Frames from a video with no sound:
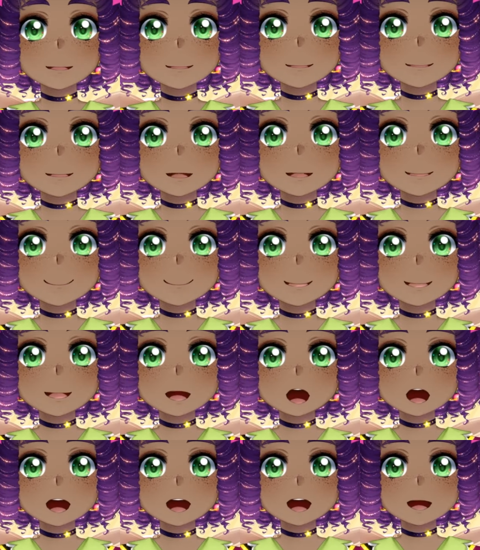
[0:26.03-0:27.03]
It's like a
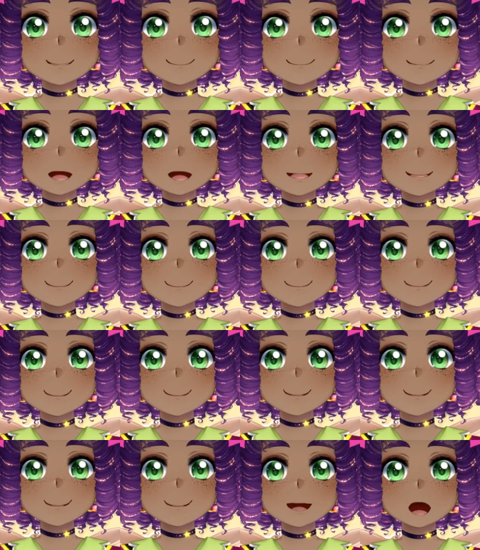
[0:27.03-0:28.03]
halfway
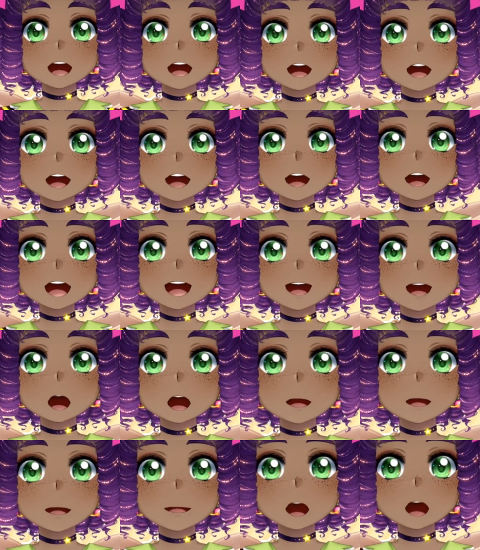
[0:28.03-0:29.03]
to
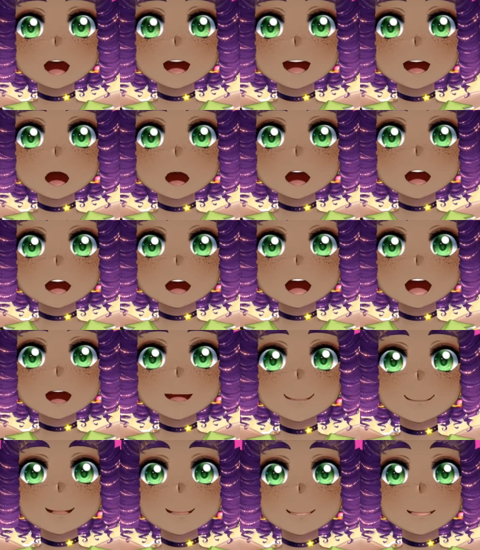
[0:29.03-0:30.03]

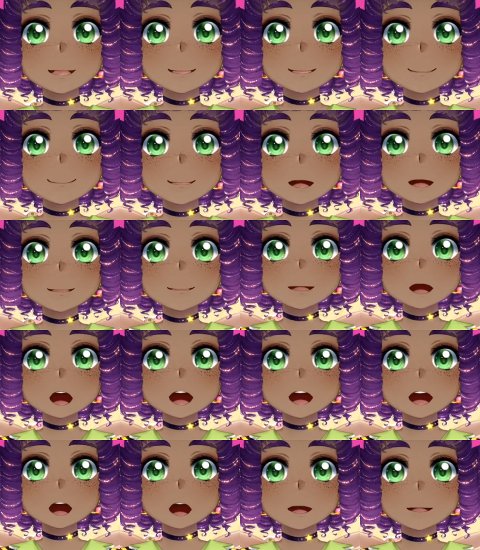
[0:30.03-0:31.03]
like when you move your
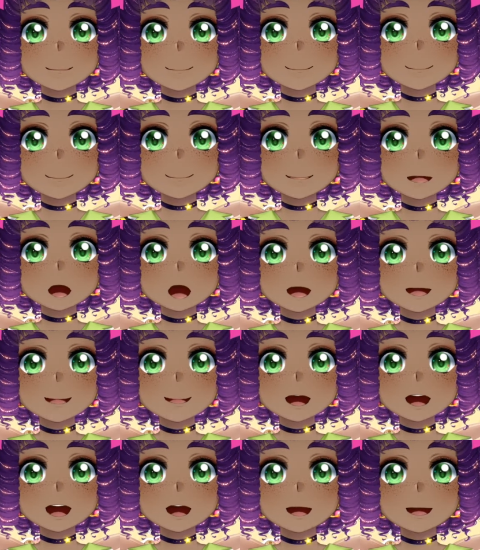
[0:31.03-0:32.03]
whole
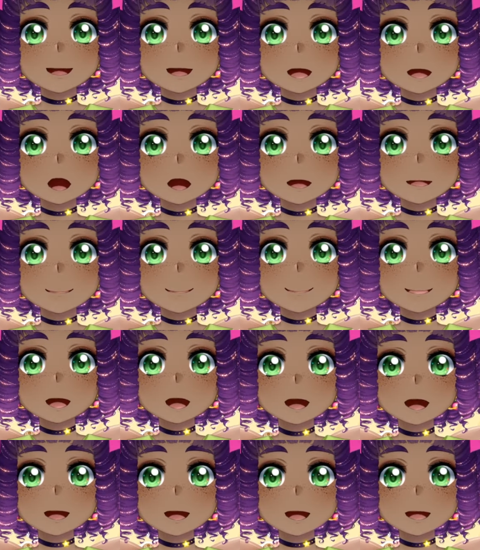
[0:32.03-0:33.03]
what is it,
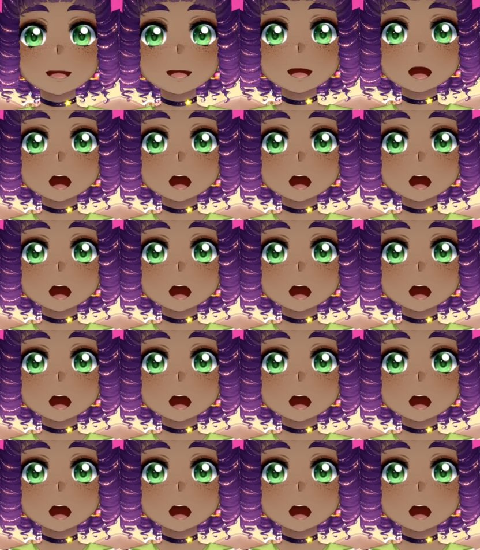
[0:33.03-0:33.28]
A-I-O-U,